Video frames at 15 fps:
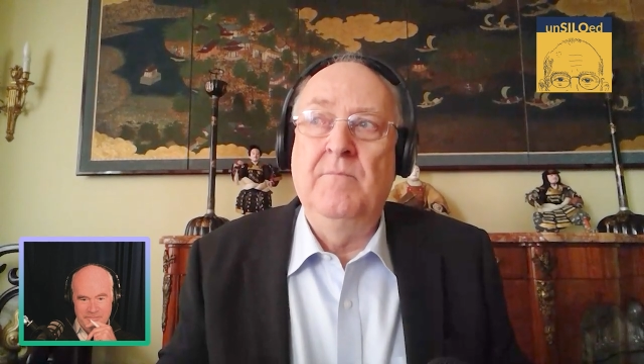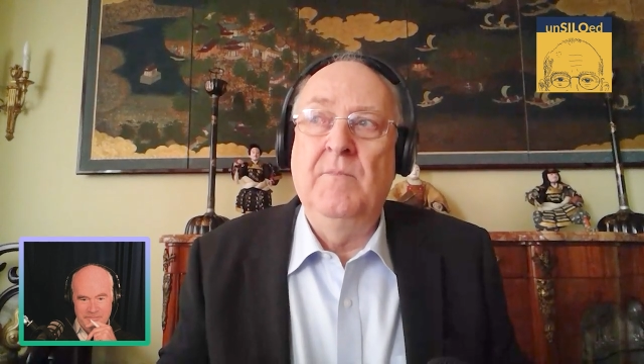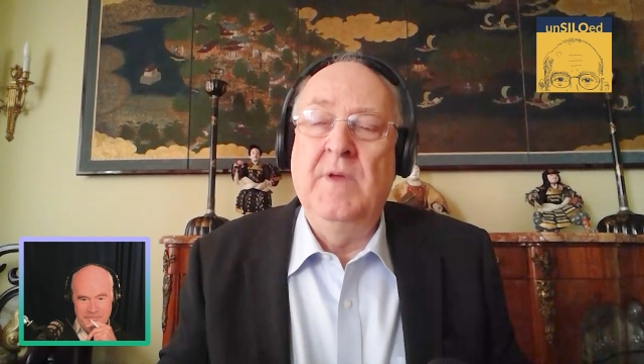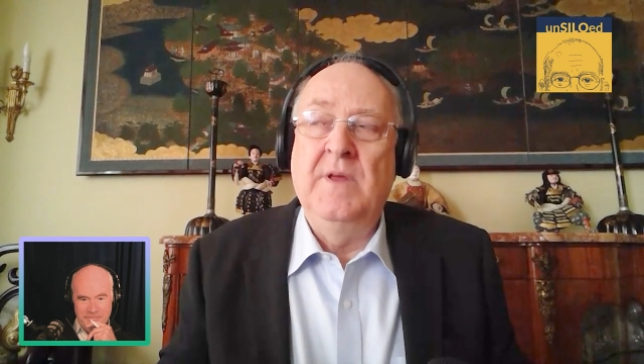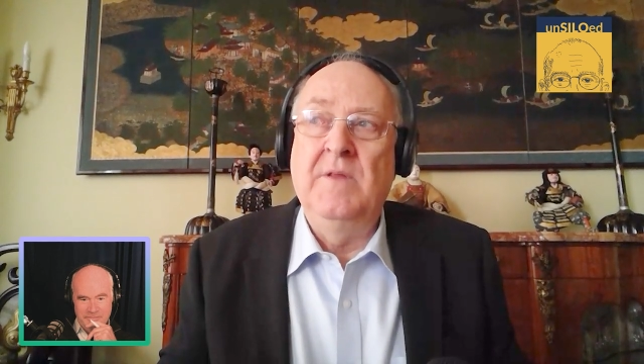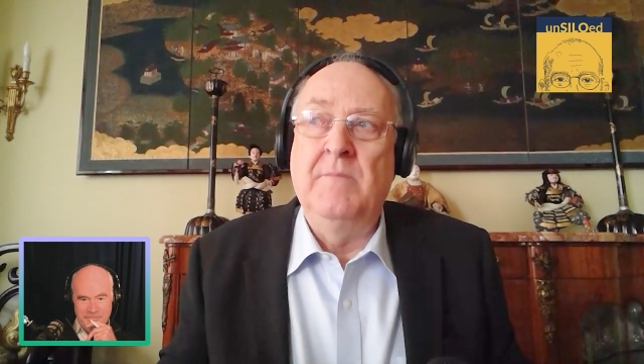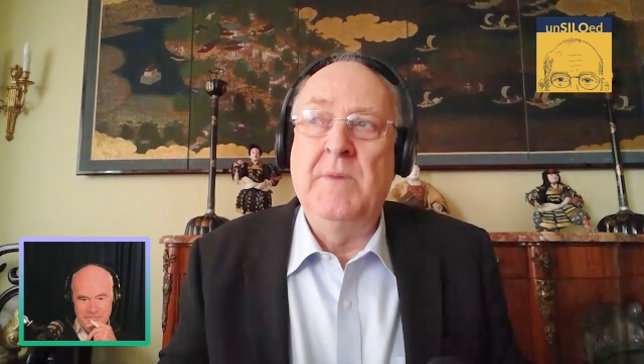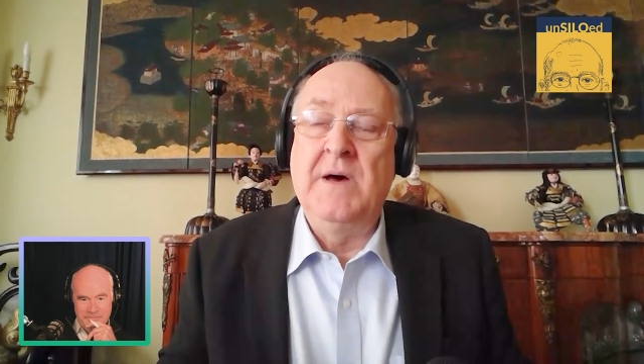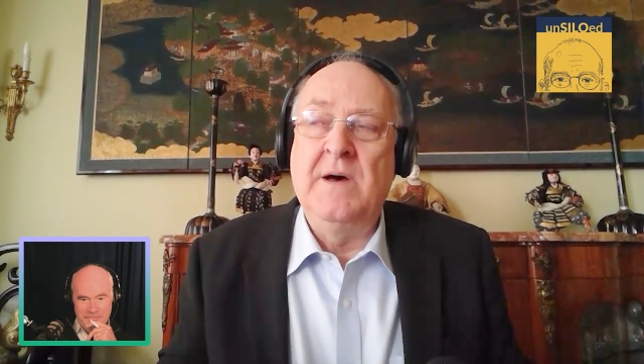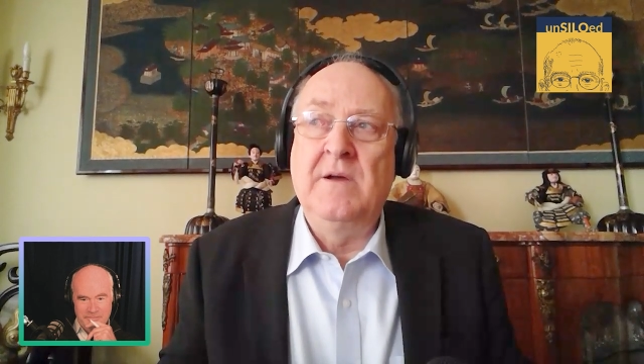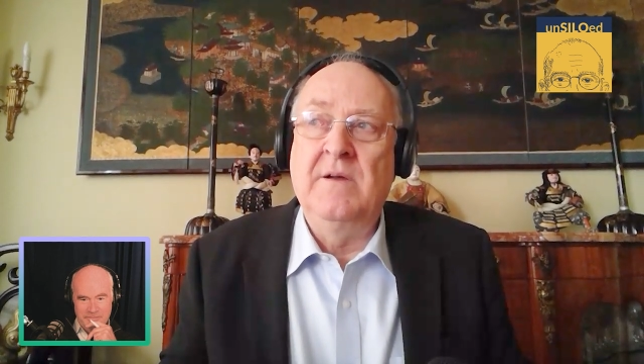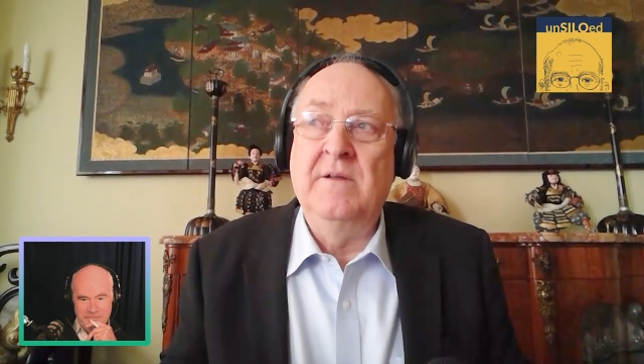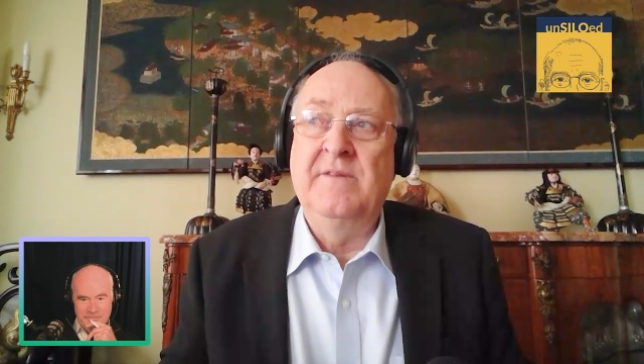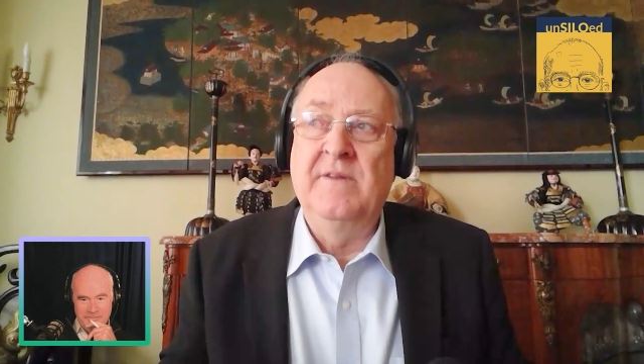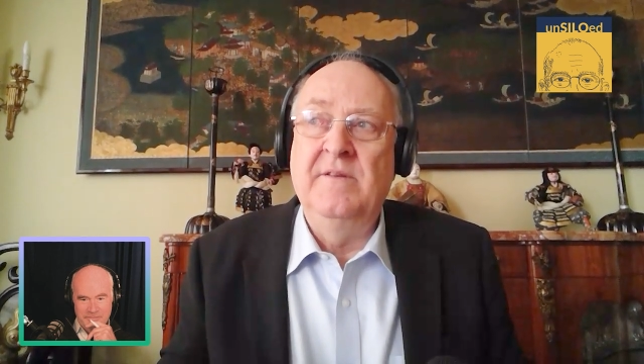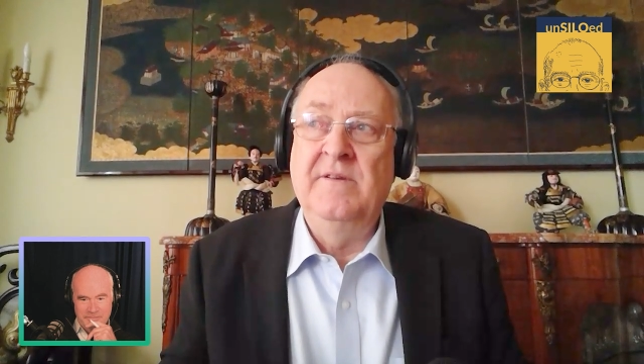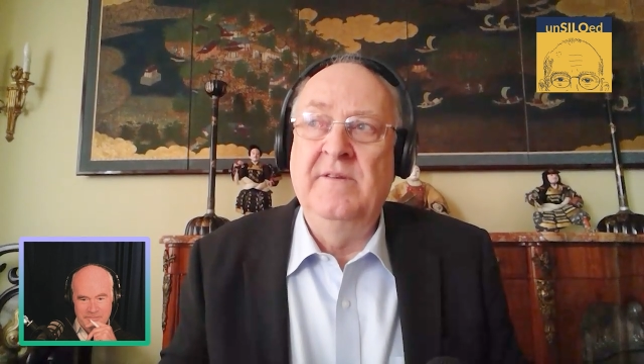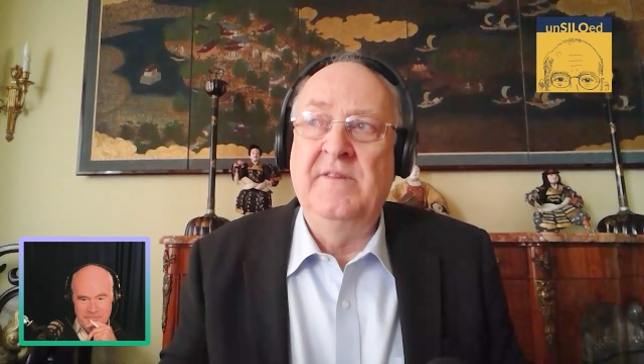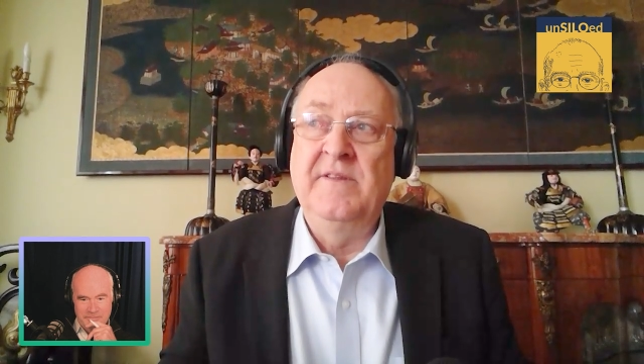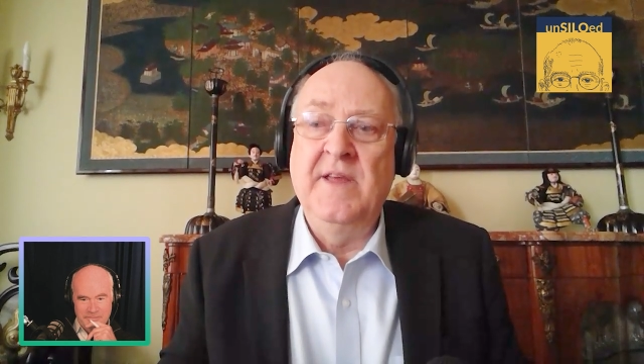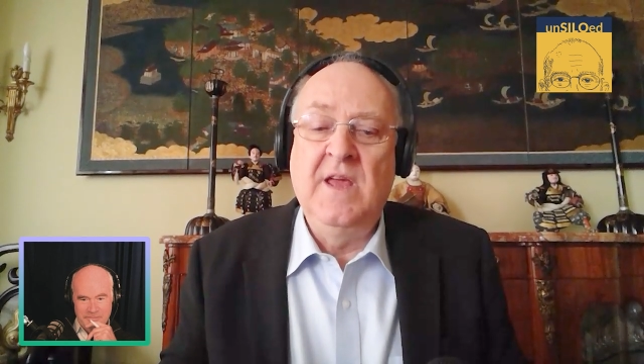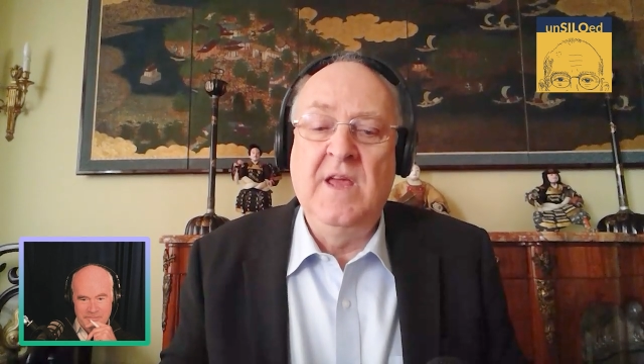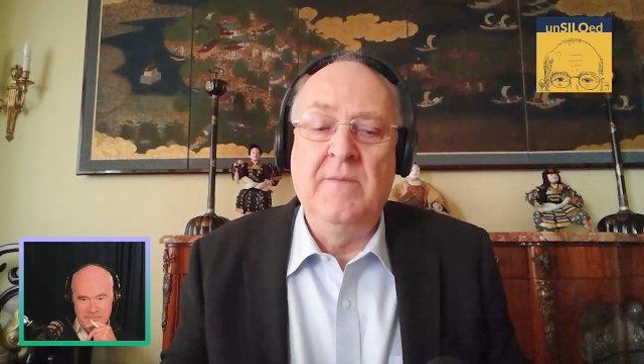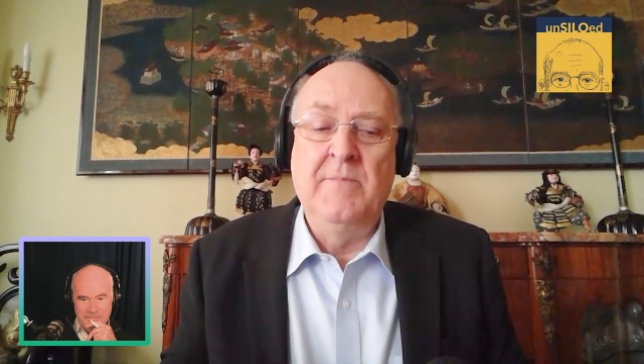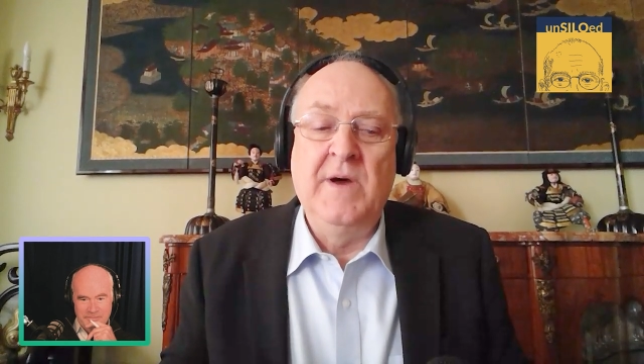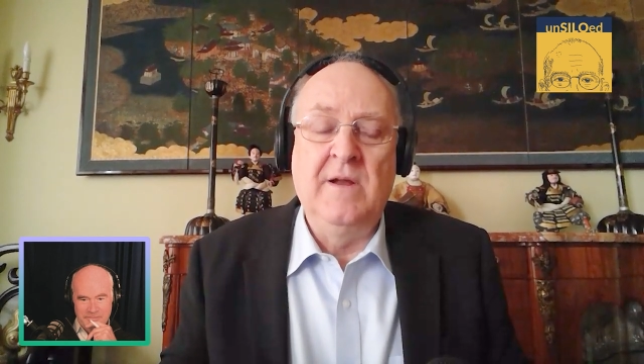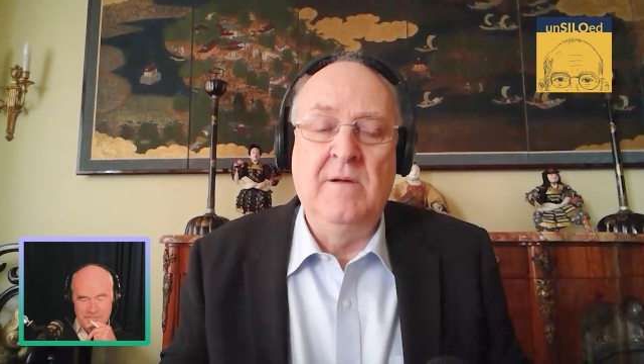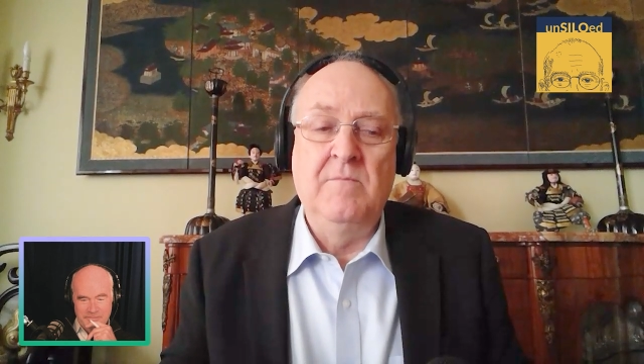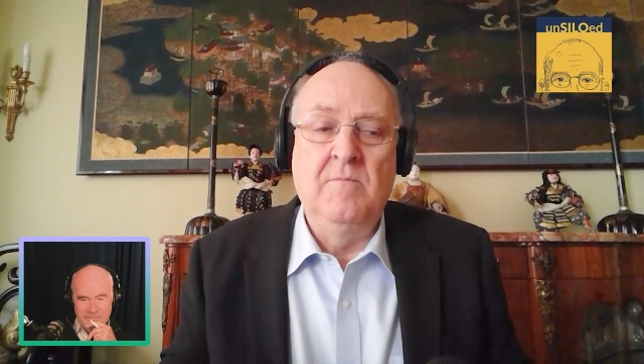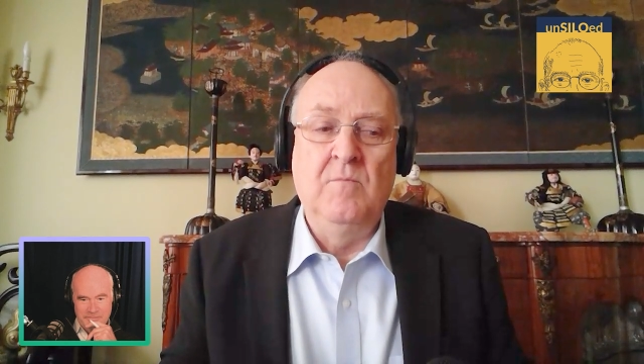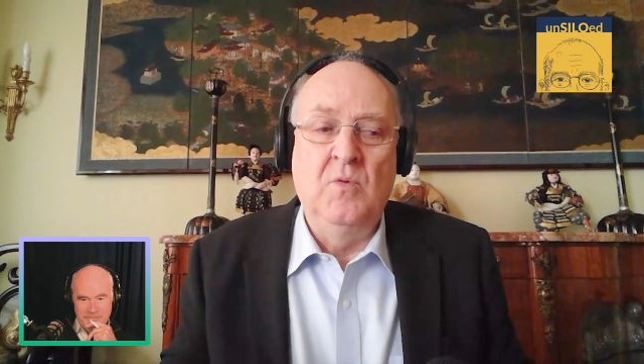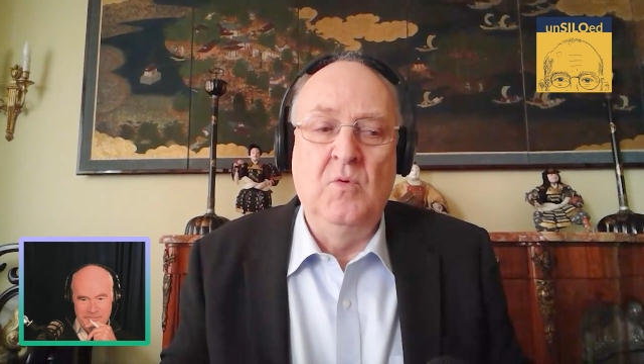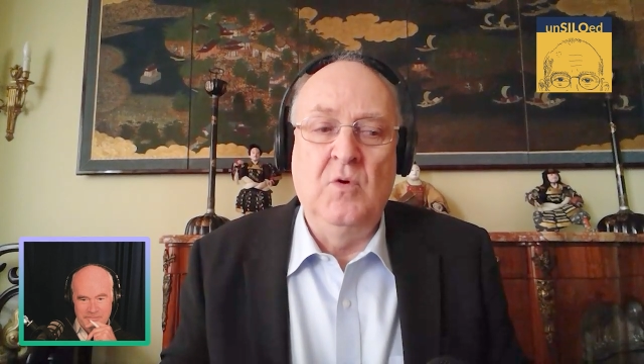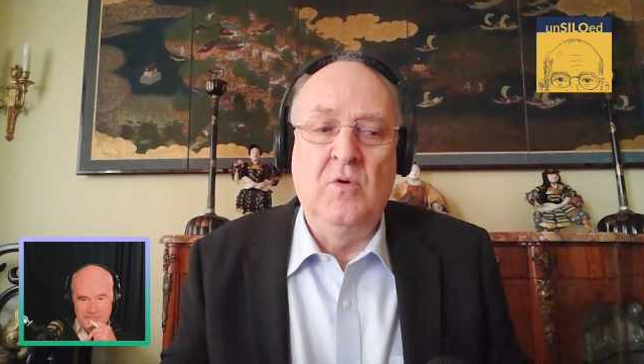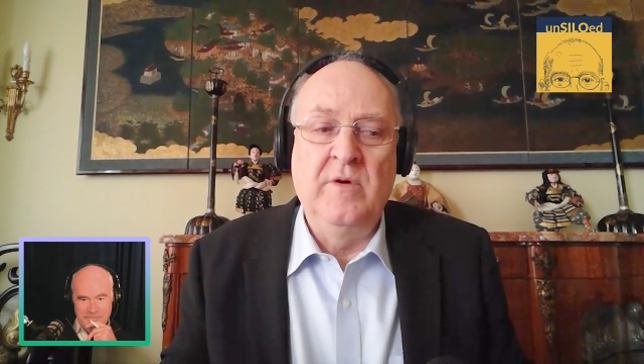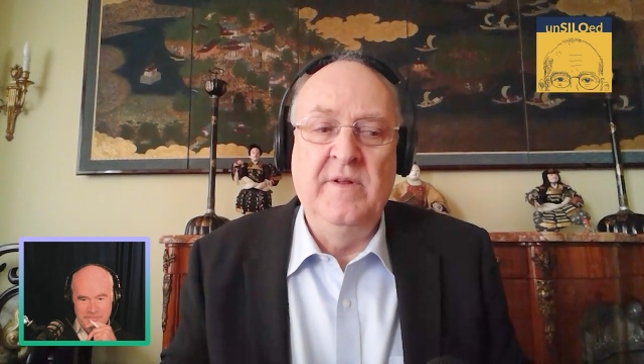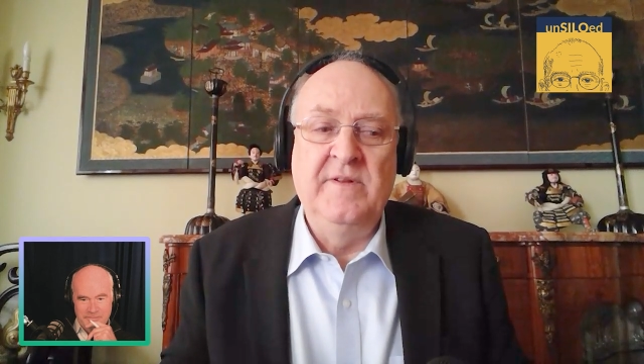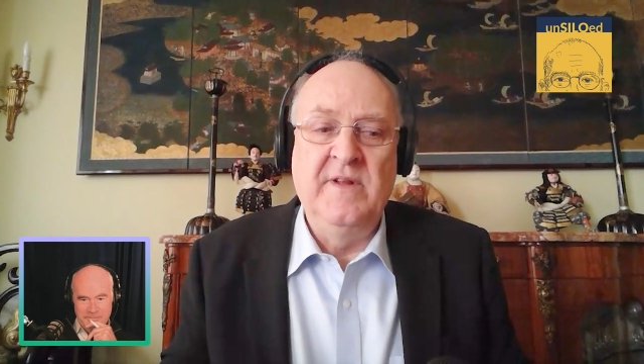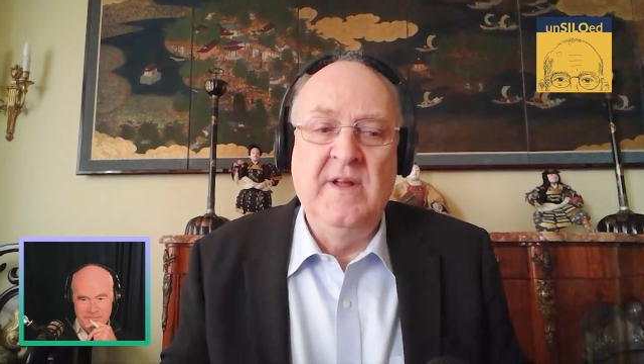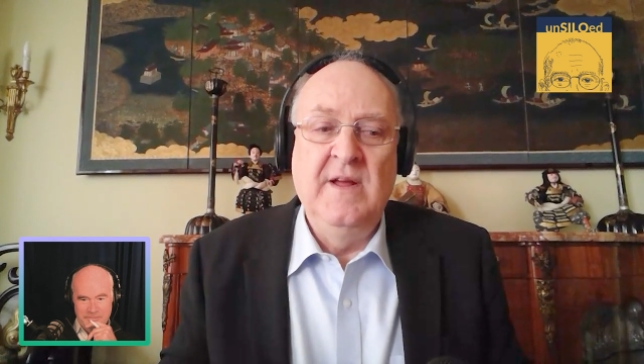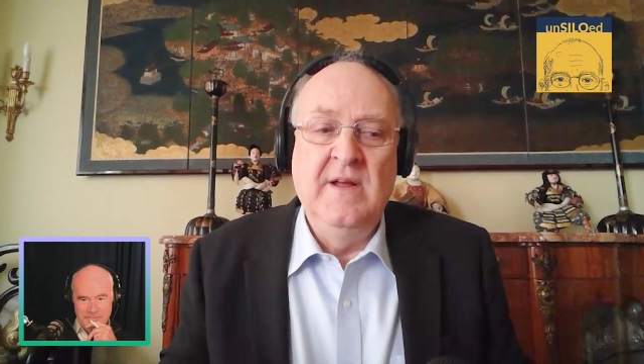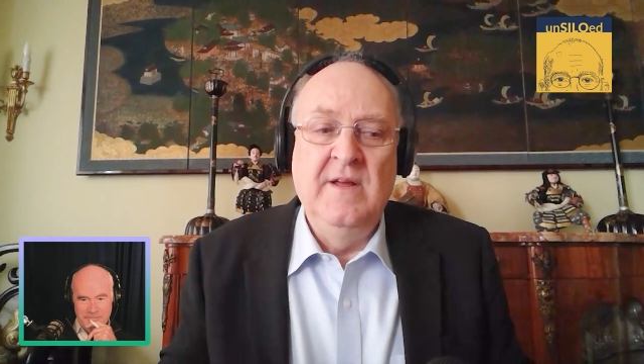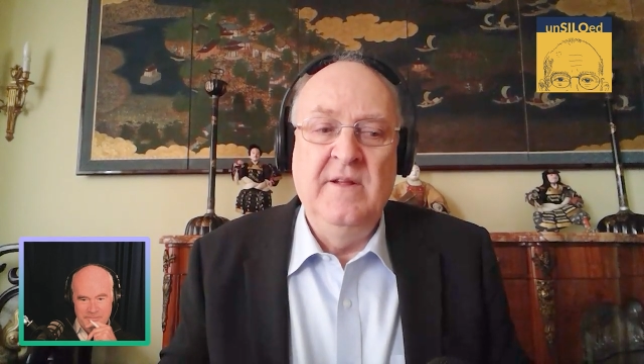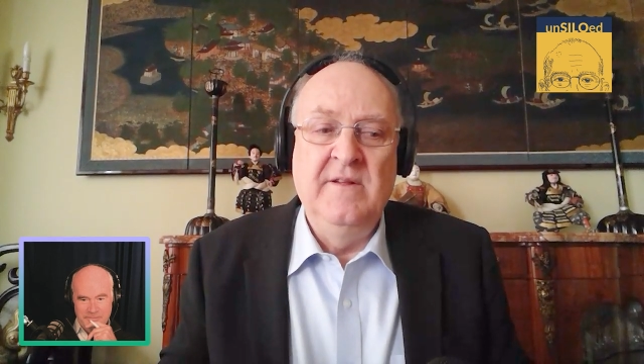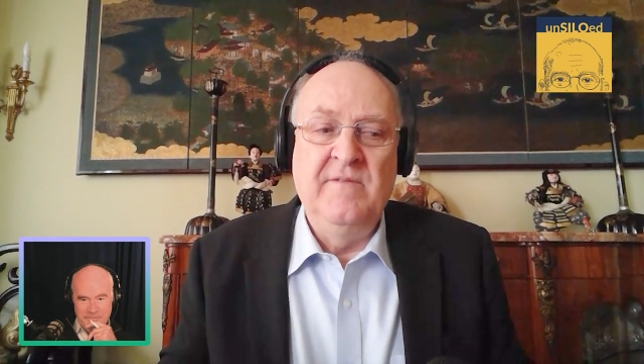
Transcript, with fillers: in the markets and just thinking about it more is there's